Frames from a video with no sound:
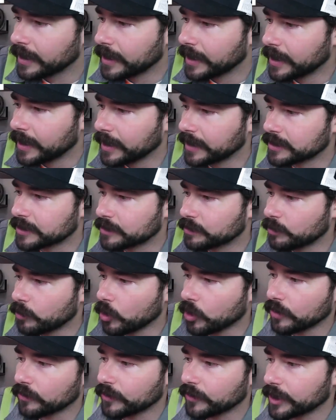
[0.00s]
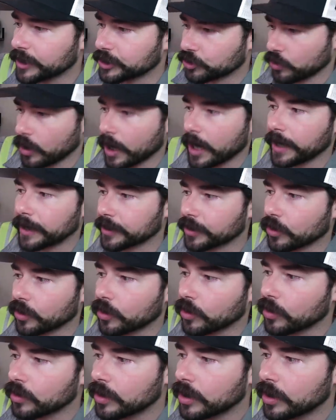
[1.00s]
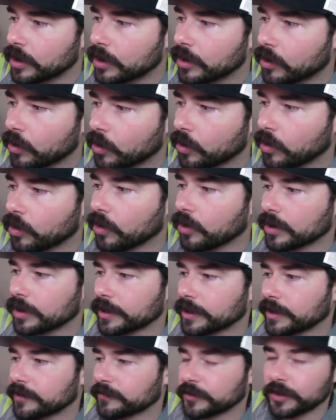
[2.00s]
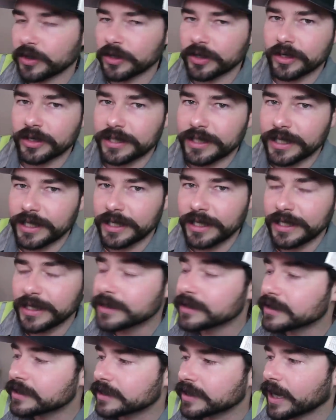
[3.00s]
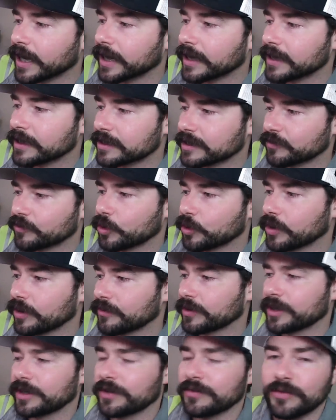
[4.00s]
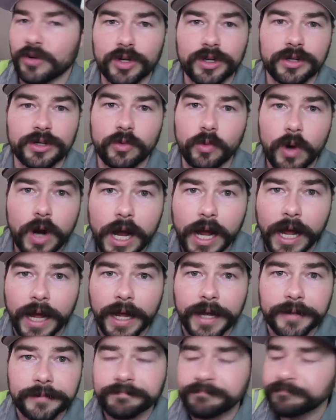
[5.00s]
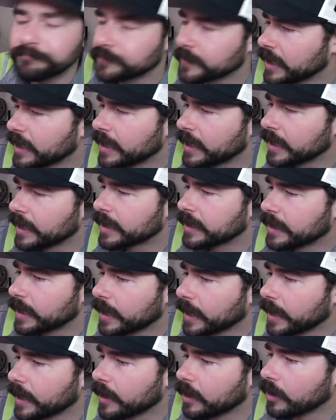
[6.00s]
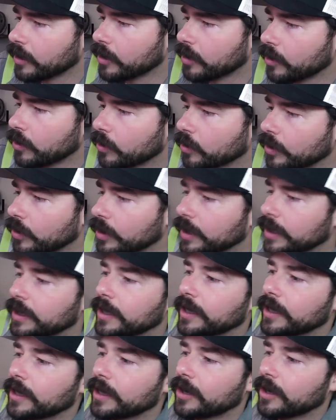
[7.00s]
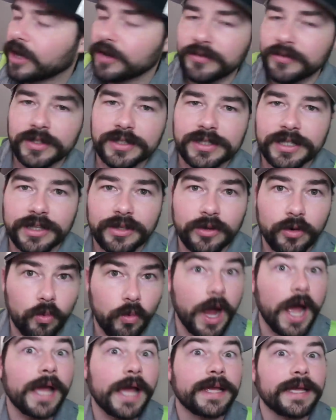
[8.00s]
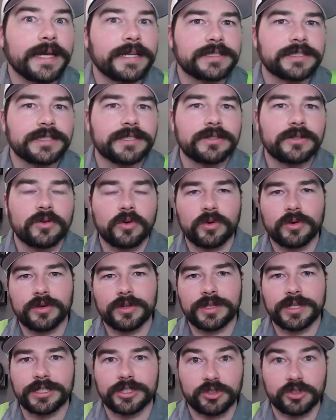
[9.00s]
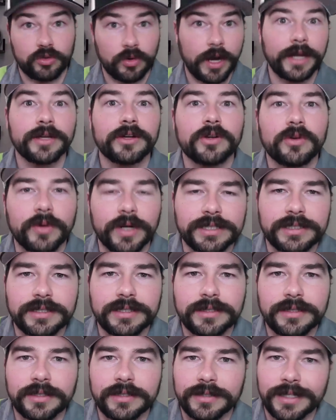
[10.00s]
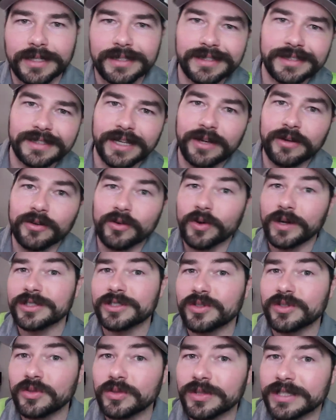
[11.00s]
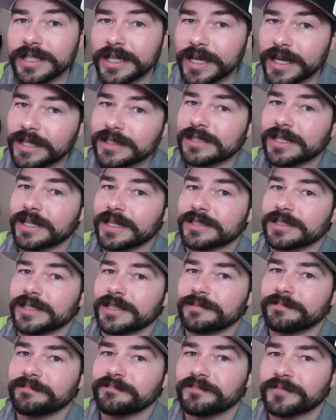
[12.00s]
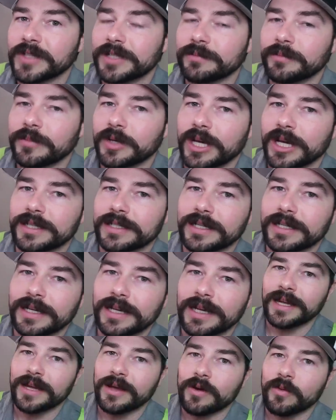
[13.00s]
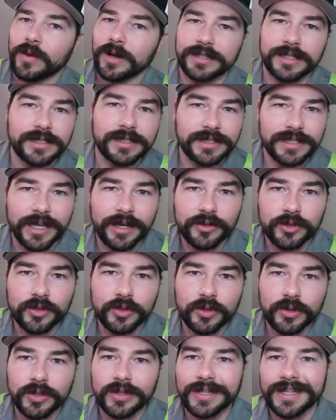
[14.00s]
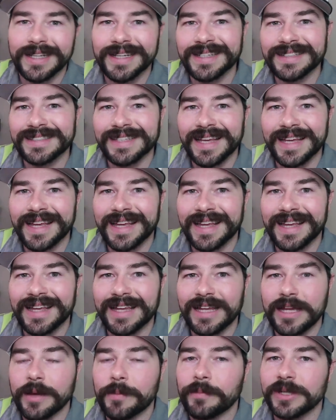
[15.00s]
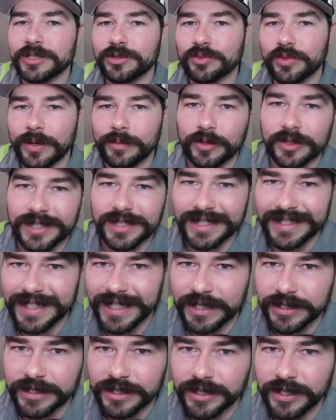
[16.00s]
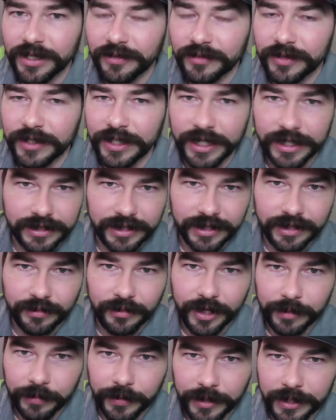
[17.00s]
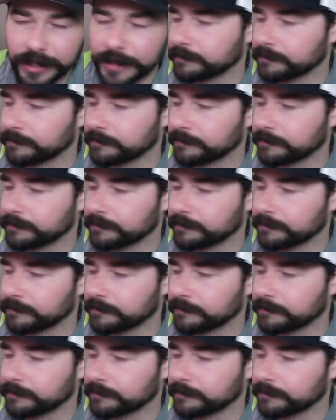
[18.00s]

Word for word: It's more of a triangle, or if you look on the inside, it's more of an inverted Y. Now, obviously the Y engine or the triangle engine doesn't sound quite as cool as the X engine, but while it does sound cooler, it's a misrepresentation of the engine, in my opinion.